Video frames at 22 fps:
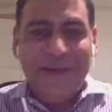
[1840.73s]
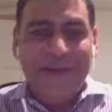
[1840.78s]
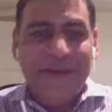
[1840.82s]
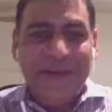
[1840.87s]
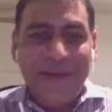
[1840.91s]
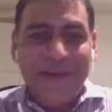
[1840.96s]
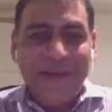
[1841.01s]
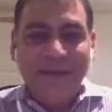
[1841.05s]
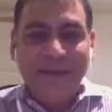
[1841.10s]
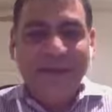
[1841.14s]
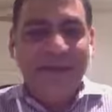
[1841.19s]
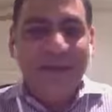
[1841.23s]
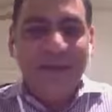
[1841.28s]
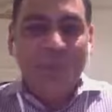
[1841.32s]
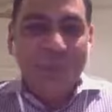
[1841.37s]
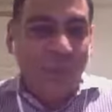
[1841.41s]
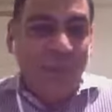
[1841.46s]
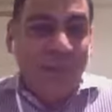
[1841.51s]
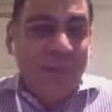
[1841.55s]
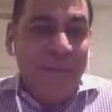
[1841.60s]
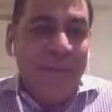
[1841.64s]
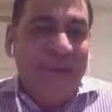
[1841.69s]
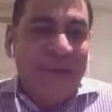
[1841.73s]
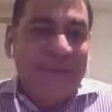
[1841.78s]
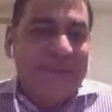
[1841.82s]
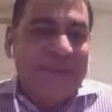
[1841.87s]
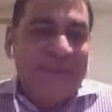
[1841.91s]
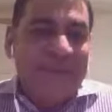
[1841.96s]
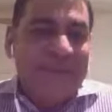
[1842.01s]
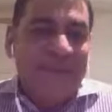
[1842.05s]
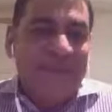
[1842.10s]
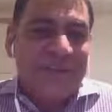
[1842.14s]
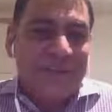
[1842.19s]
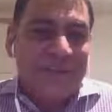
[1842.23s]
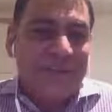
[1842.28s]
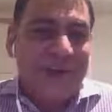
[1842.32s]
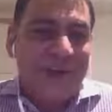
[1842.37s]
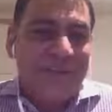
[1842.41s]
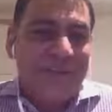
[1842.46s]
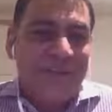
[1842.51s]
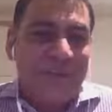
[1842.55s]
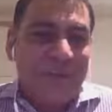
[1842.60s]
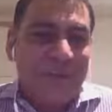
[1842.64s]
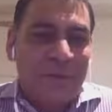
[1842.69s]
And Winnipeg's easy to
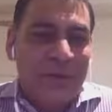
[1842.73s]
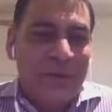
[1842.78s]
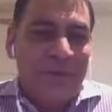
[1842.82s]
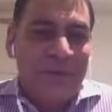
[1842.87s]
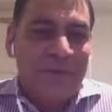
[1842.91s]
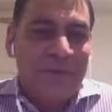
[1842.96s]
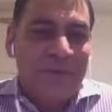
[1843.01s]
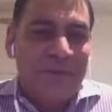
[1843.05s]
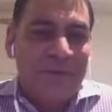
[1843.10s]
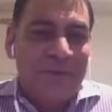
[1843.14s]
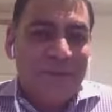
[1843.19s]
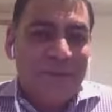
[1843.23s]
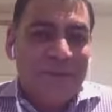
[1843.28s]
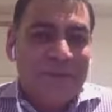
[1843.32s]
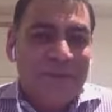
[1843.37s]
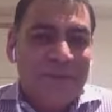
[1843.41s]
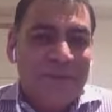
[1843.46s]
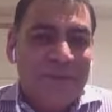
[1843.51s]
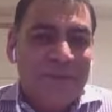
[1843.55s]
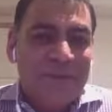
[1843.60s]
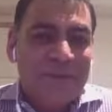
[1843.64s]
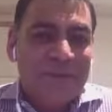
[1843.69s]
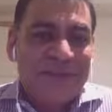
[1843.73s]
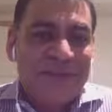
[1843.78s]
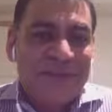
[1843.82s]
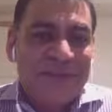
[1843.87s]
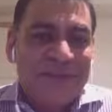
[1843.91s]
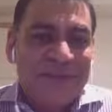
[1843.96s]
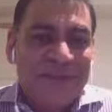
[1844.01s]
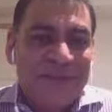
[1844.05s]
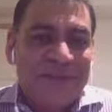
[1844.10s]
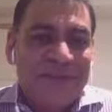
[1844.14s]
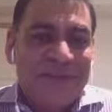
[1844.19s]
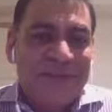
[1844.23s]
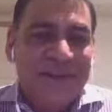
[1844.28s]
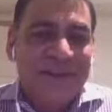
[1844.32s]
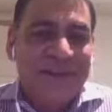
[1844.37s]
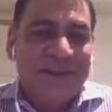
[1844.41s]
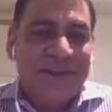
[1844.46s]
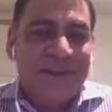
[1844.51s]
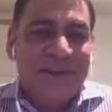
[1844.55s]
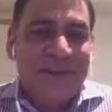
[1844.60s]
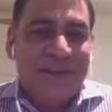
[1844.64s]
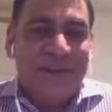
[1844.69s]
travel around compared to other cities.
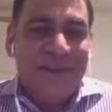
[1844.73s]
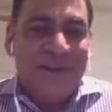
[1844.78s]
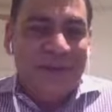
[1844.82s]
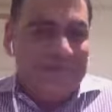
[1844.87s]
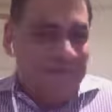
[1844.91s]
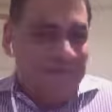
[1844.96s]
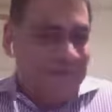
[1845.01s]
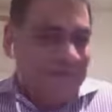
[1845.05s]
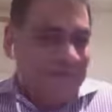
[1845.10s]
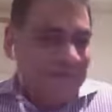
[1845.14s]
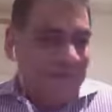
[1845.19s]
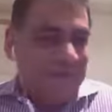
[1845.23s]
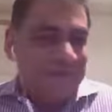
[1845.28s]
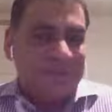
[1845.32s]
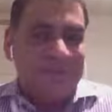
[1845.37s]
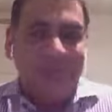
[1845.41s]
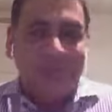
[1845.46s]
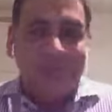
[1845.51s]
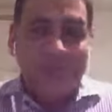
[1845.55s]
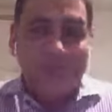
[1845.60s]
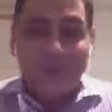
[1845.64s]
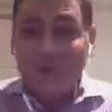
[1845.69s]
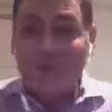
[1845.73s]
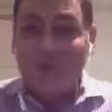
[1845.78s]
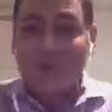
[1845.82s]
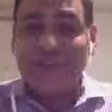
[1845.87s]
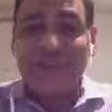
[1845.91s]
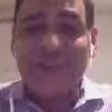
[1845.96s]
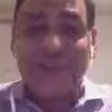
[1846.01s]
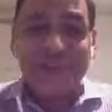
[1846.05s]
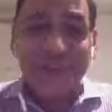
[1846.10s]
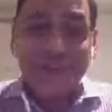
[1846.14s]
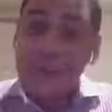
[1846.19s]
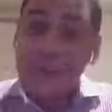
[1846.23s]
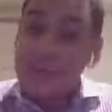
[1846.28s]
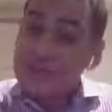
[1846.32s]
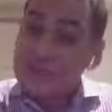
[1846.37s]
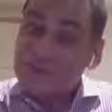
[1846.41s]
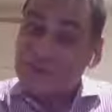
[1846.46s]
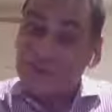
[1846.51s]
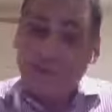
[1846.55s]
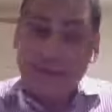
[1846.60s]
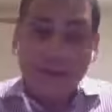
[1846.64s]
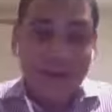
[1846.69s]
But, I mean, you're in St.
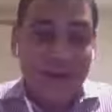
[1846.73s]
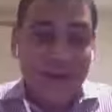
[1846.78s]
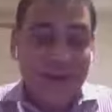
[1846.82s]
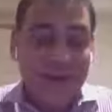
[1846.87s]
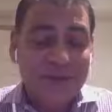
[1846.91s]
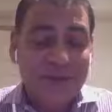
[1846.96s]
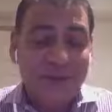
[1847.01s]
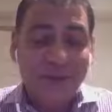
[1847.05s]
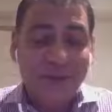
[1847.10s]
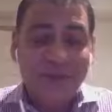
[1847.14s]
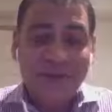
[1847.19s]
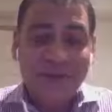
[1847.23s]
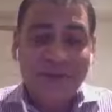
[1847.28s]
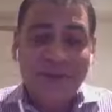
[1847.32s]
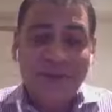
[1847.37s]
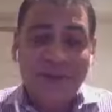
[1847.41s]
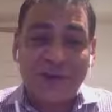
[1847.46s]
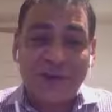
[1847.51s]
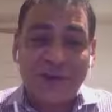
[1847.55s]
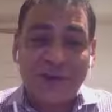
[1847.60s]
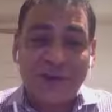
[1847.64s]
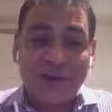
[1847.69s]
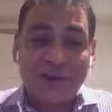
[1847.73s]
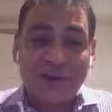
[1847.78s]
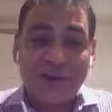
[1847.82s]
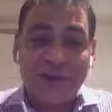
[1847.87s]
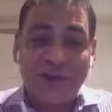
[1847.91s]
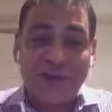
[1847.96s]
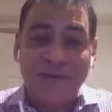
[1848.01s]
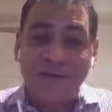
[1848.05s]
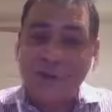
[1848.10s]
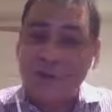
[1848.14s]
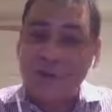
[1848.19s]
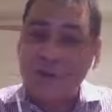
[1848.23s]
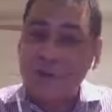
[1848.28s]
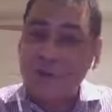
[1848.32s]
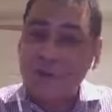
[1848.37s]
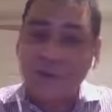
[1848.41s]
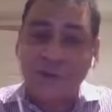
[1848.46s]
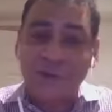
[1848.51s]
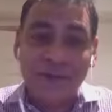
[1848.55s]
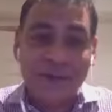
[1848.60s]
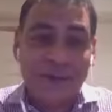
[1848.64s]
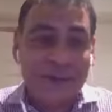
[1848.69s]
Louis. When you get into rush hour traffic or
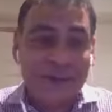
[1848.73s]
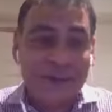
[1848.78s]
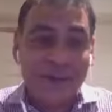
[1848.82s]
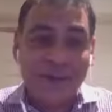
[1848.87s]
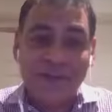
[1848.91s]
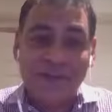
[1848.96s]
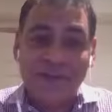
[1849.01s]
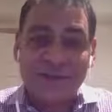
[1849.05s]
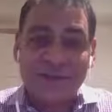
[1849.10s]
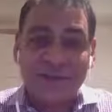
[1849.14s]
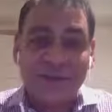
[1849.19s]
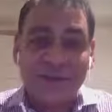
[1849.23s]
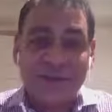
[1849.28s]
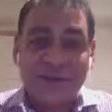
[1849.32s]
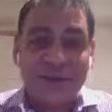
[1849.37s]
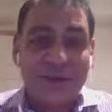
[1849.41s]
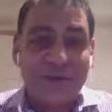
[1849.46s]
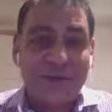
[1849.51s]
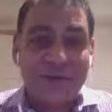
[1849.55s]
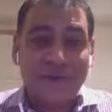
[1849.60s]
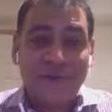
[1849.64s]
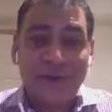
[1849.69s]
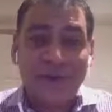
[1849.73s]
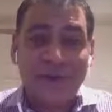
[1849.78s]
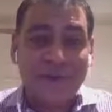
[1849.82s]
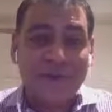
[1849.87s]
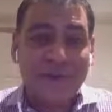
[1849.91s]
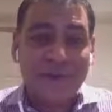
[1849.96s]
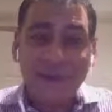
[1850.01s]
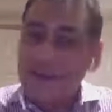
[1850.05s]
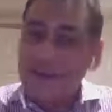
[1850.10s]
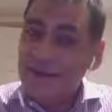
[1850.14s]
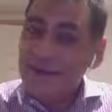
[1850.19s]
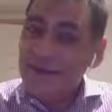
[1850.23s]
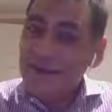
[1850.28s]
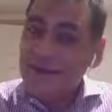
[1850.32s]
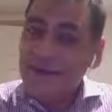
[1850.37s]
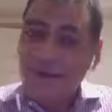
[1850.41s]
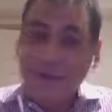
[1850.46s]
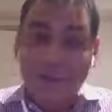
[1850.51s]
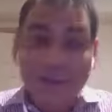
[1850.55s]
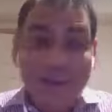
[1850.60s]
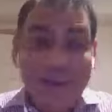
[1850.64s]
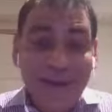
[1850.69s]
you're in Los Angeles rush hour traffic,
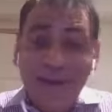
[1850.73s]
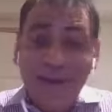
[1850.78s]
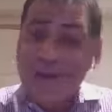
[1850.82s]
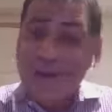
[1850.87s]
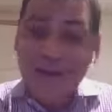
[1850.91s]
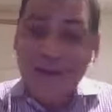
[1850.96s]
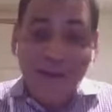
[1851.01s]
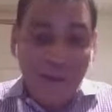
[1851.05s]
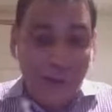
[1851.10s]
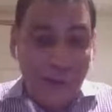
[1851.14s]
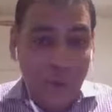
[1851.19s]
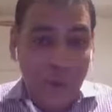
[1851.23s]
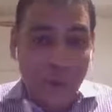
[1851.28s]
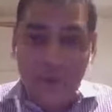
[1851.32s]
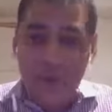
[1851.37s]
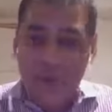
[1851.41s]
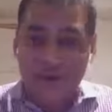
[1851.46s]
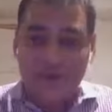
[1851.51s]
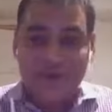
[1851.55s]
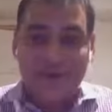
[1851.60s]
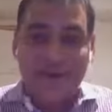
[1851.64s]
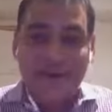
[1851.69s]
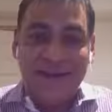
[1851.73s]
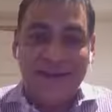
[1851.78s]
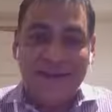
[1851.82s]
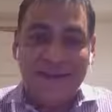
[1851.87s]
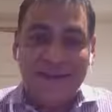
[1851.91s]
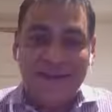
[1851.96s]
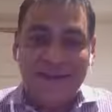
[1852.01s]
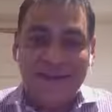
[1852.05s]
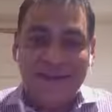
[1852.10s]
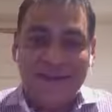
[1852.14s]
you might not get home on time.